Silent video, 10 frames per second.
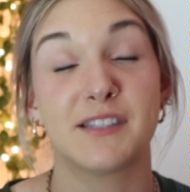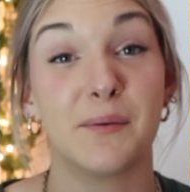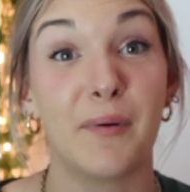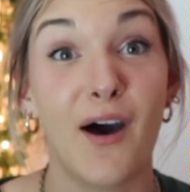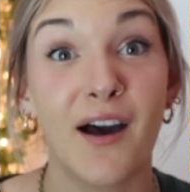
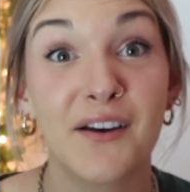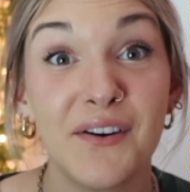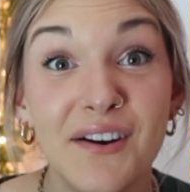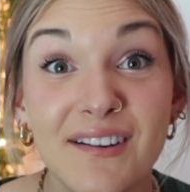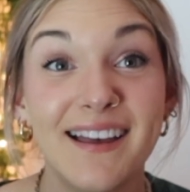
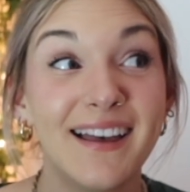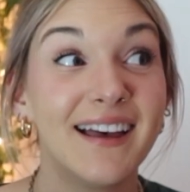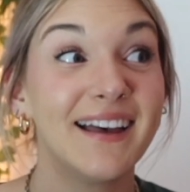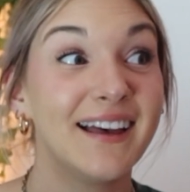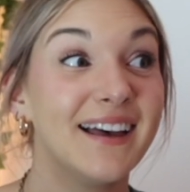Debacle?
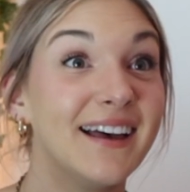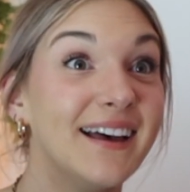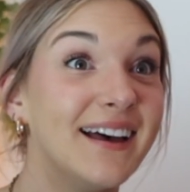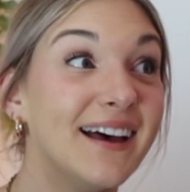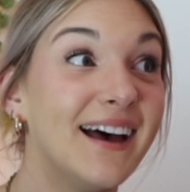
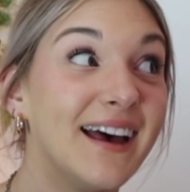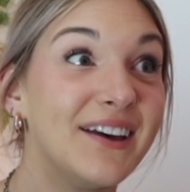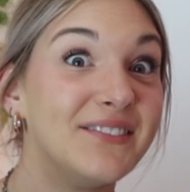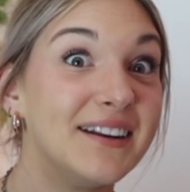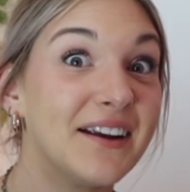I
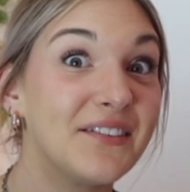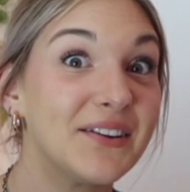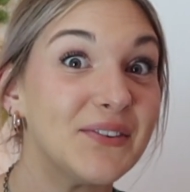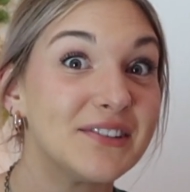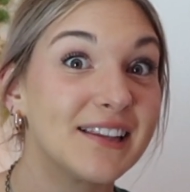have never
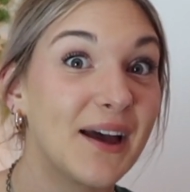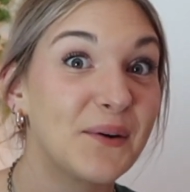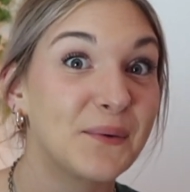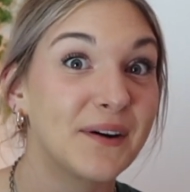used that